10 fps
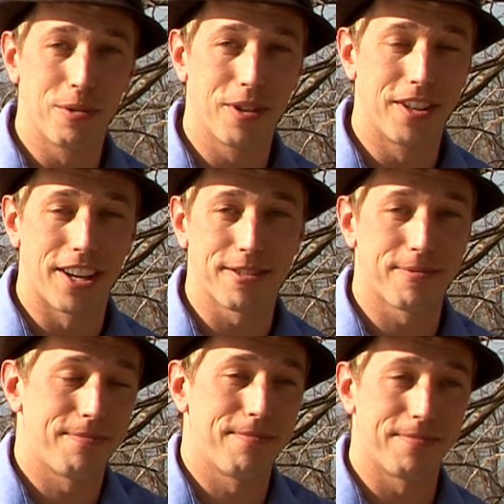really that
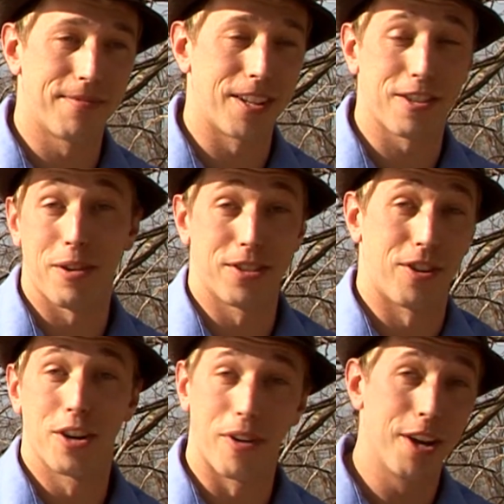that's how I
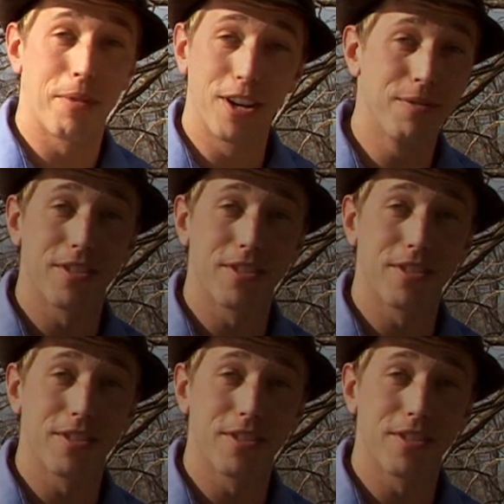started writing my own